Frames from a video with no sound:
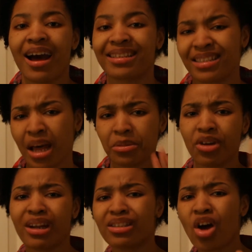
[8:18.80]
I stopped
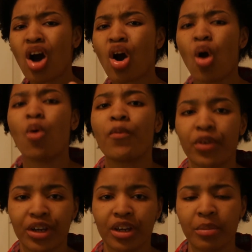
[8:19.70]
trying to talk
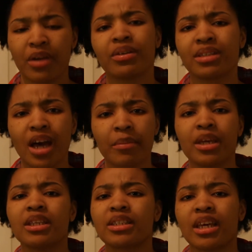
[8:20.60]
over him every time
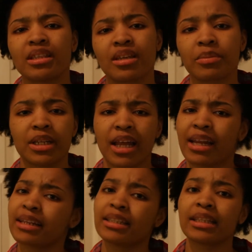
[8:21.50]
he said something that
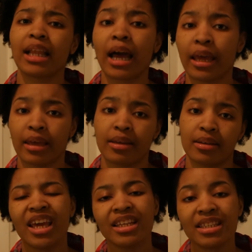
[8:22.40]
I didn't like.
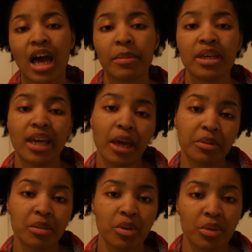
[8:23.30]
Anytime he
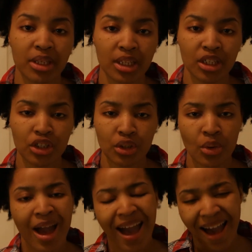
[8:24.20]
came to me with an
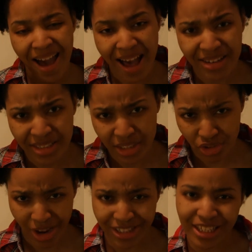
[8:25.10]
issue, I honestly
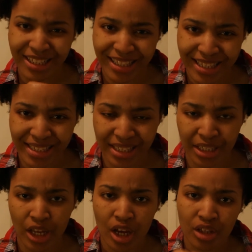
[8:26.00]
tried to
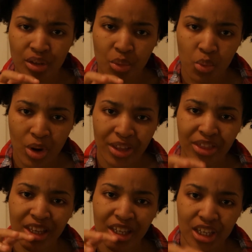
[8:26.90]
listen to
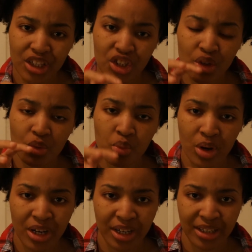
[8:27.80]
what the issue
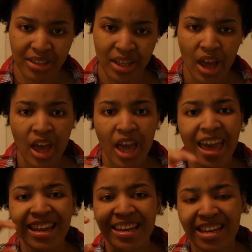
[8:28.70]
was
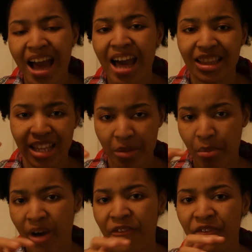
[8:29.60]
and not let
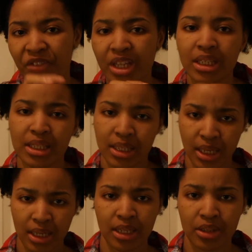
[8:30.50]
my feelings
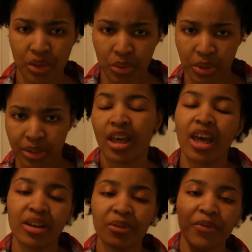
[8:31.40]
get into it.
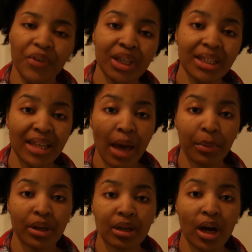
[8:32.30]
And if feelings
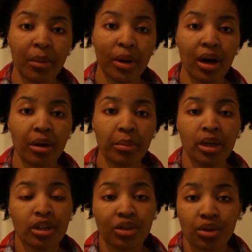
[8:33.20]
happen to come up
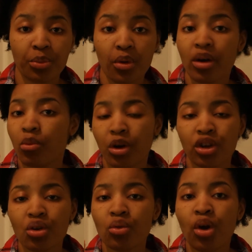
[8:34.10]
to the point where
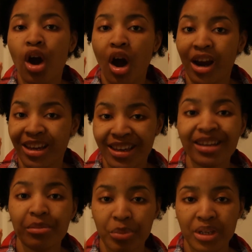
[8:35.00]
you are
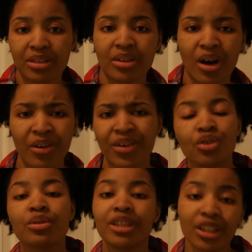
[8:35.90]
getting pissed off,
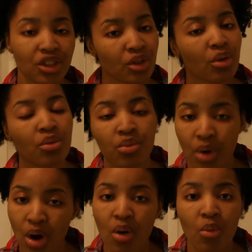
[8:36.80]
you get your
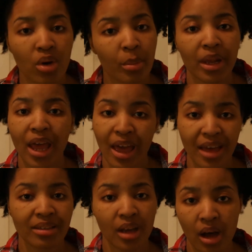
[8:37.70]
grown woman
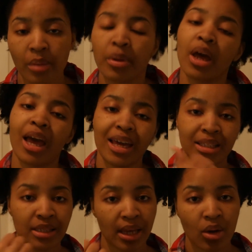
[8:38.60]
ass up
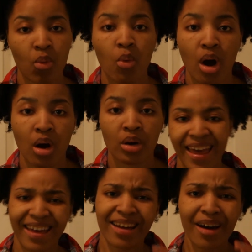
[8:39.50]
and take a walk
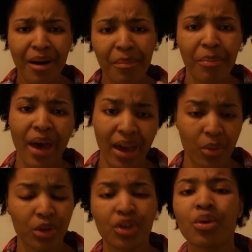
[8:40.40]
and come
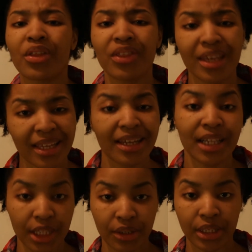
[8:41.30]
back when you are thinking
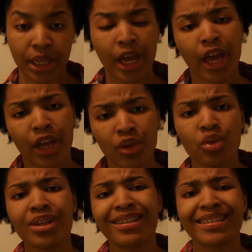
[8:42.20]
clearly, and you
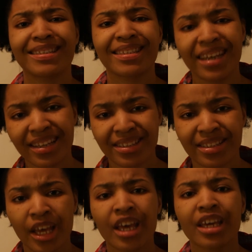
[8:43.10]
can discuss